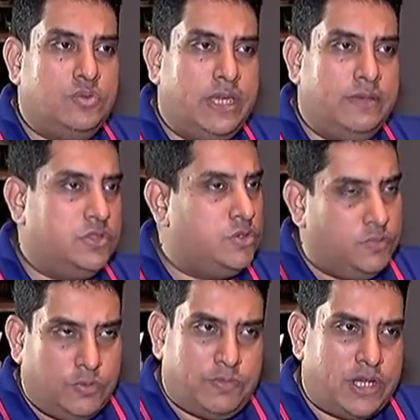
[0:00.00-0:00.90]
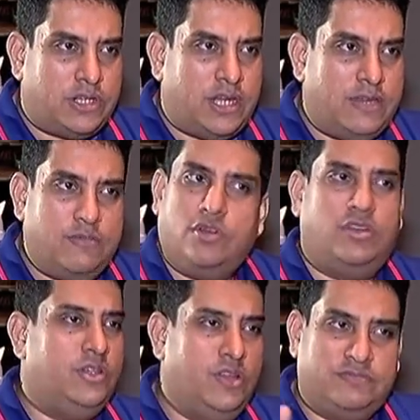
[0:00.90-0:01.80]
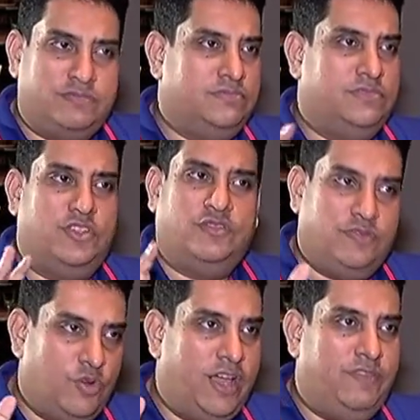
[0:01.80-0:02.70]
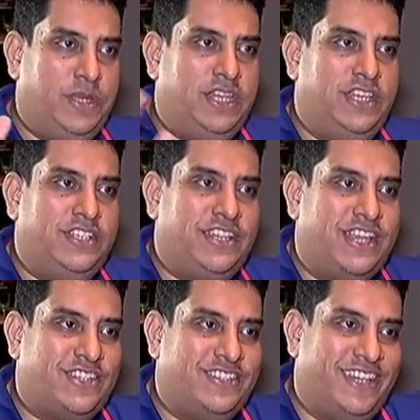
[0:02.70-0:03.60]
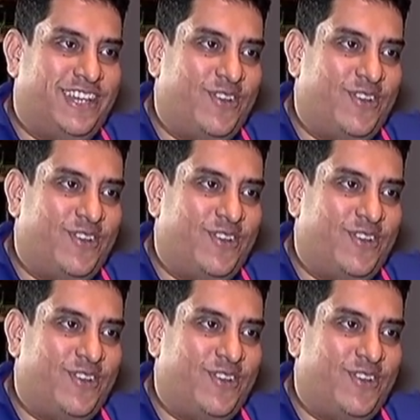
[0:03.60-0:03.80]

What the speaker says: 2 games, do you put pressure anymore, or you're sort of, I've been in international cricket